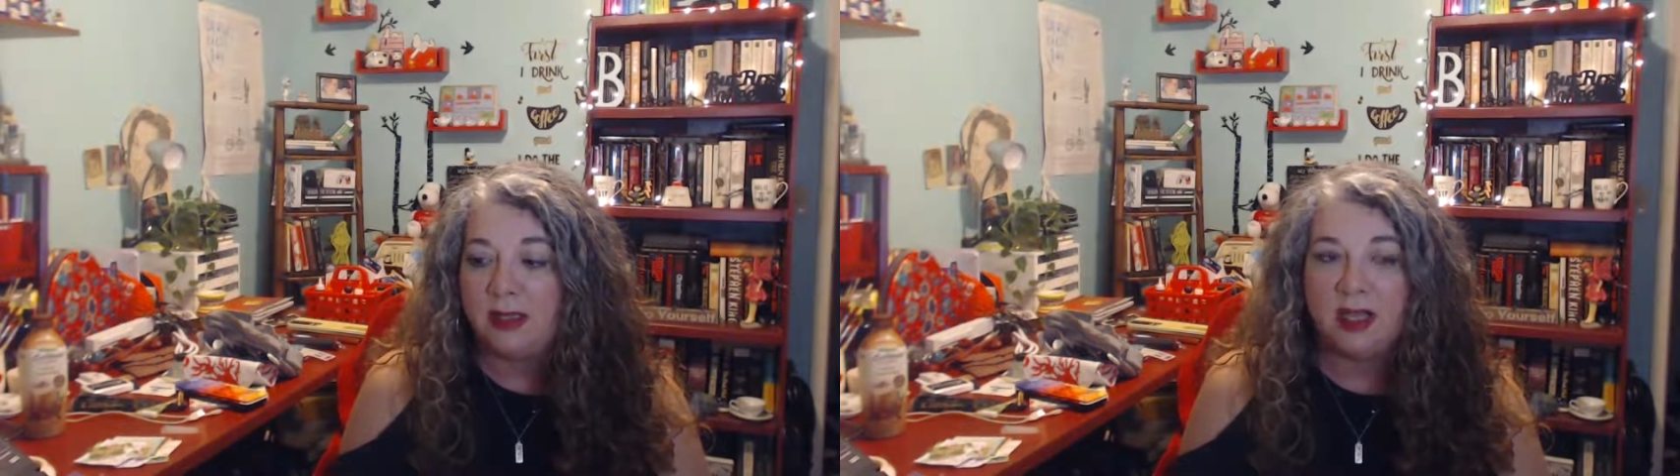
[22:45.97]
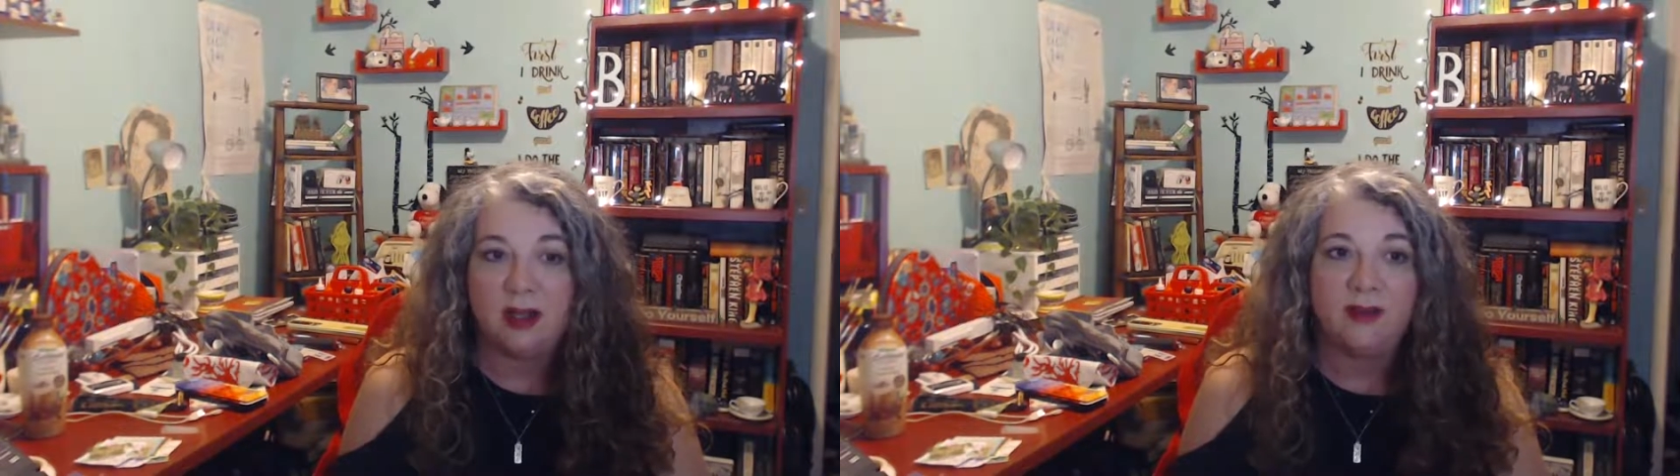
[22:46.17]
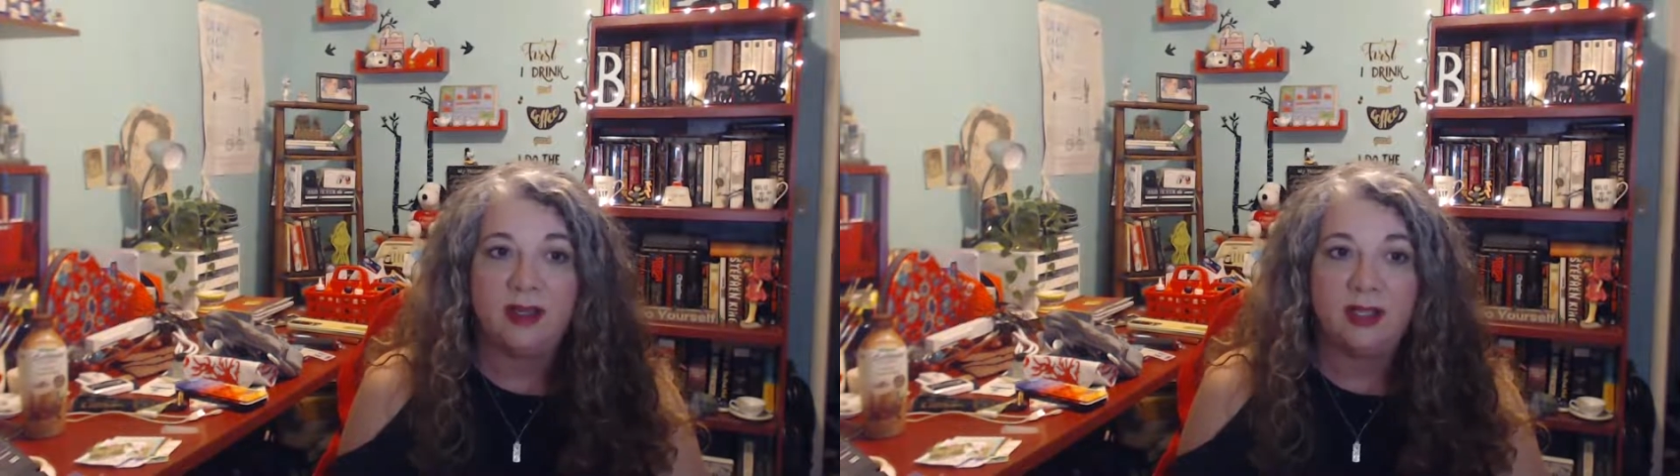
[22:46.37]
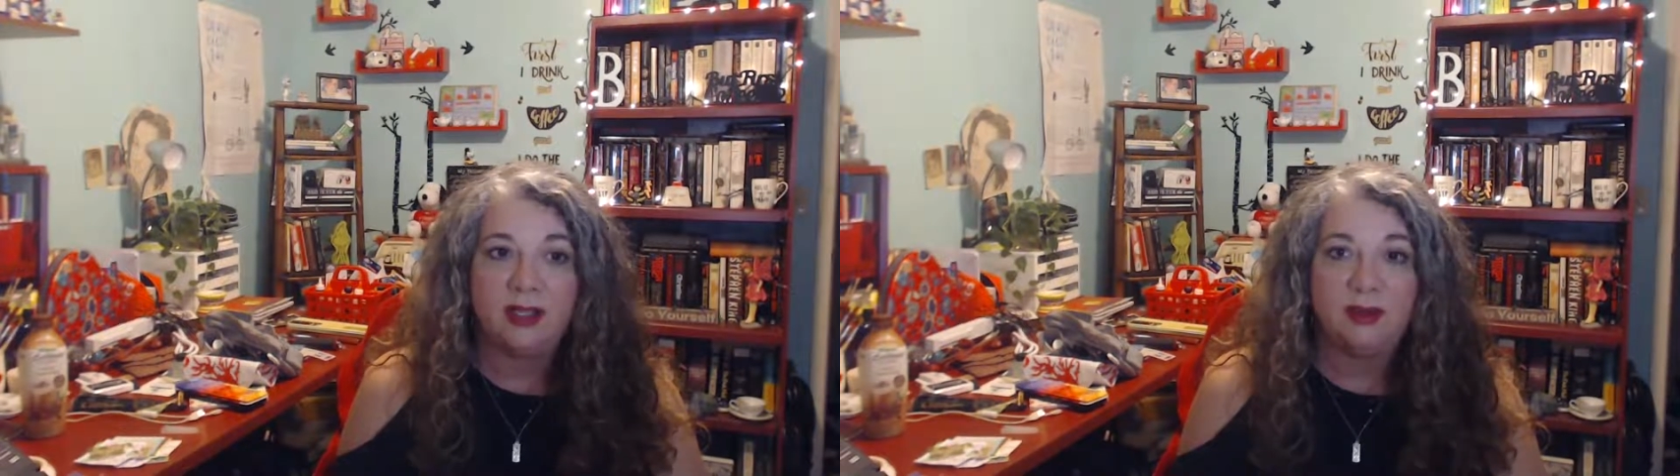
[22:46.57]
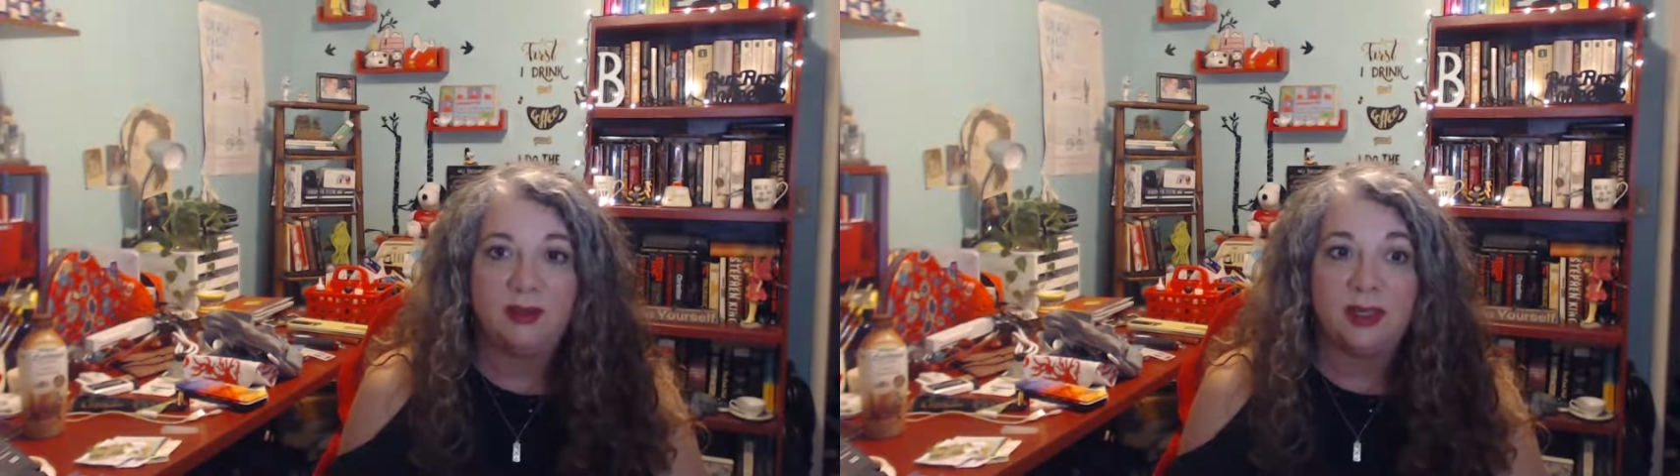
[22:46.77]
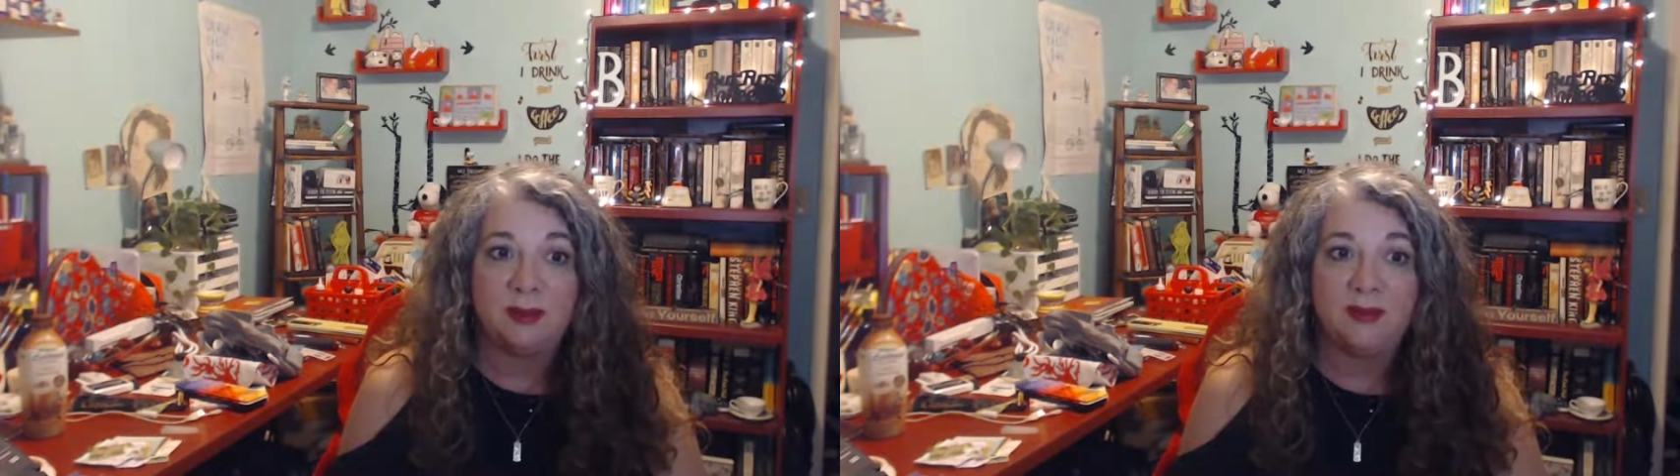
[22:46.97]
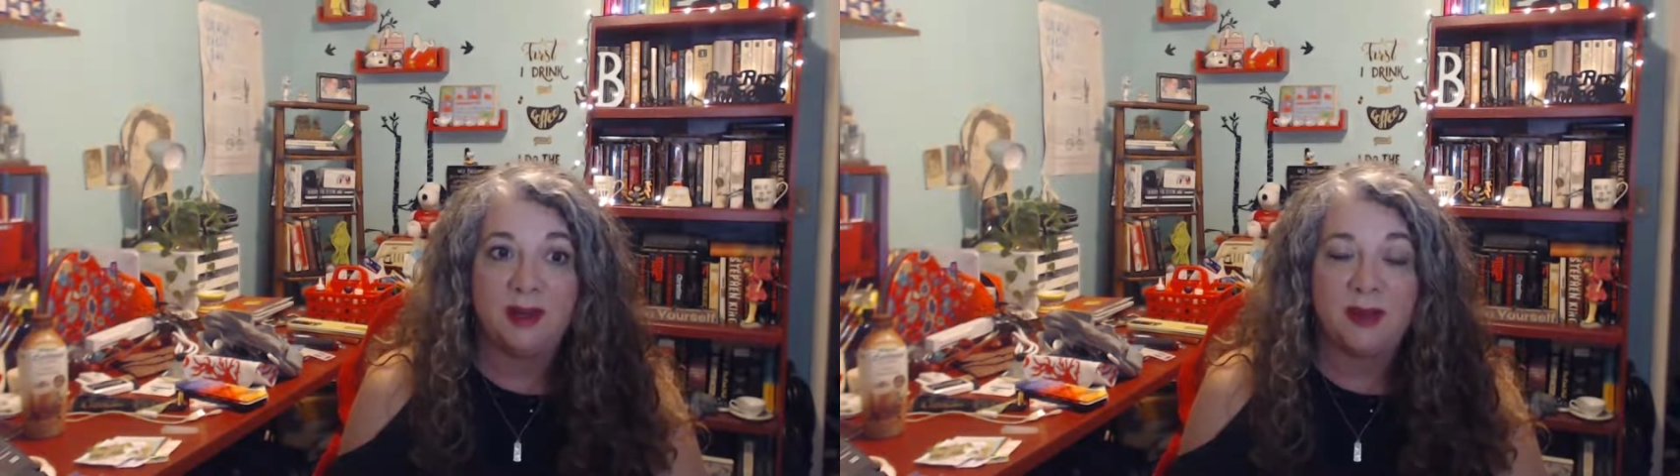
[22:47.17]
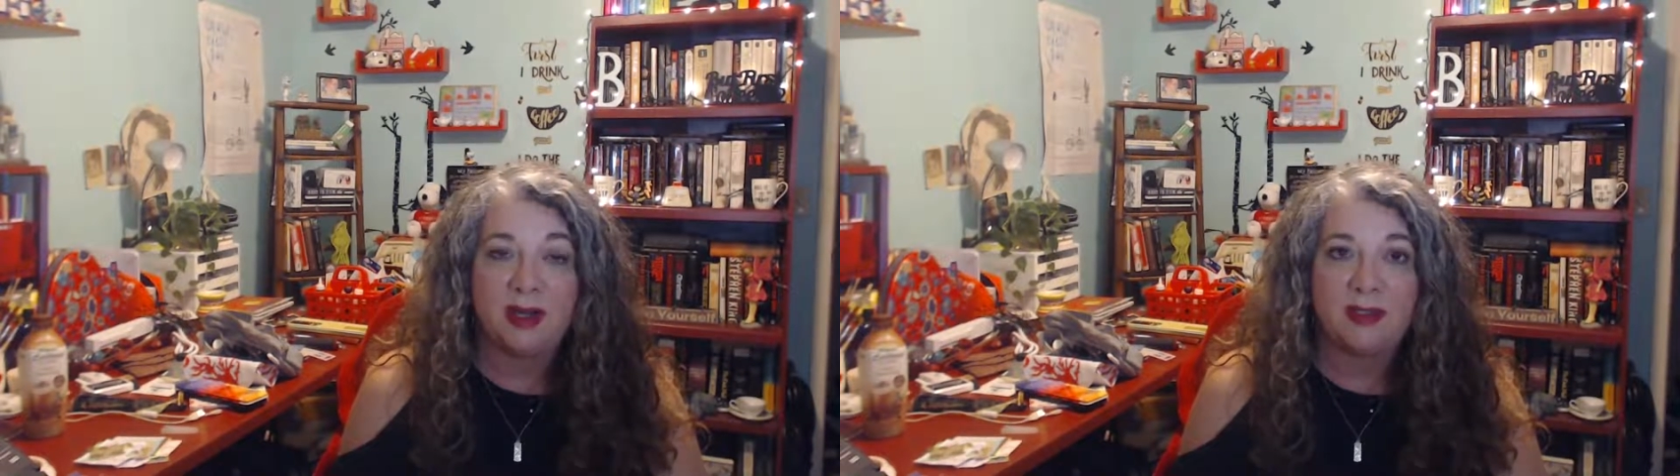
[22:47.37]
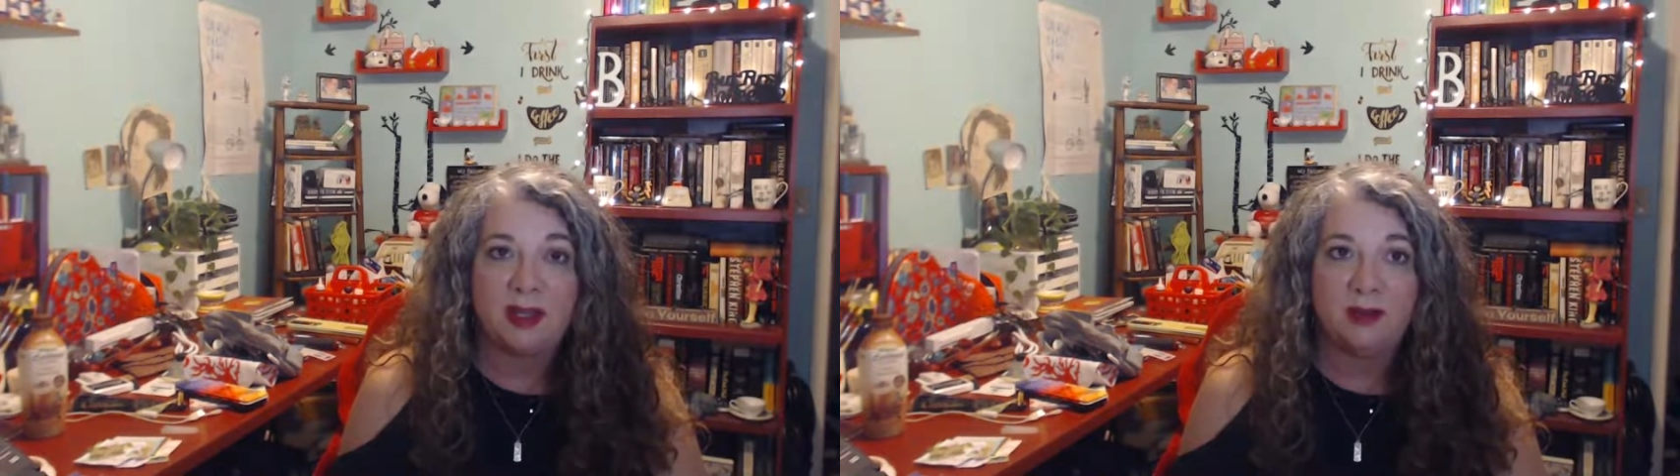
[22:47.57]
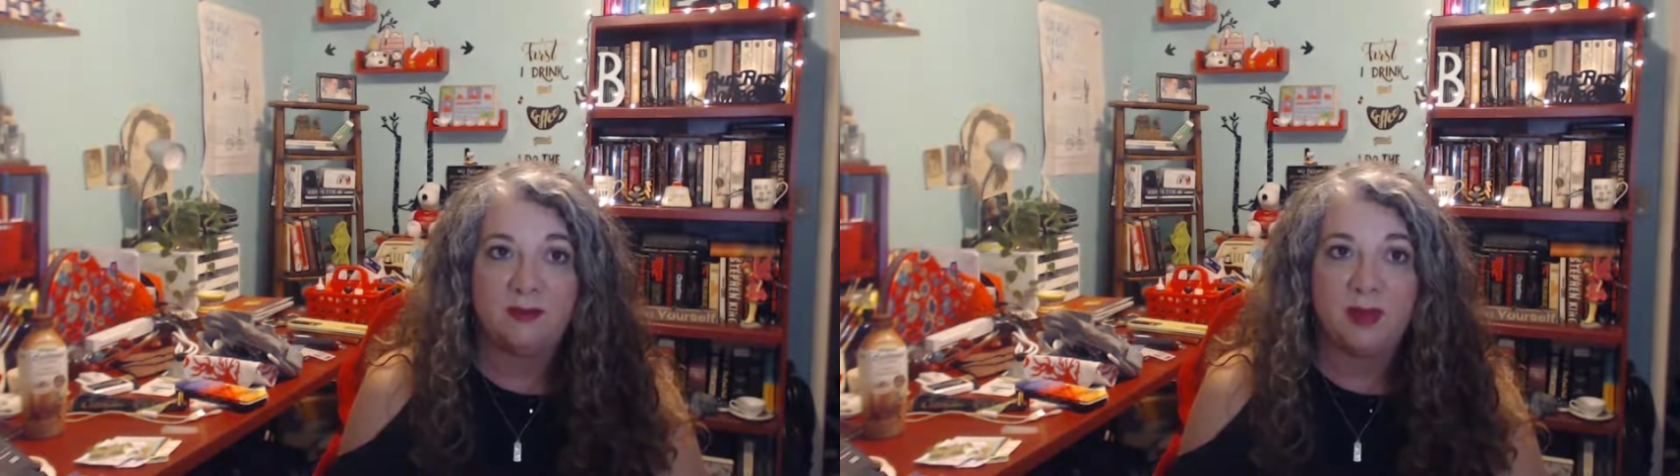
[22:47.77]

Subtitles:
delve into some of it myself,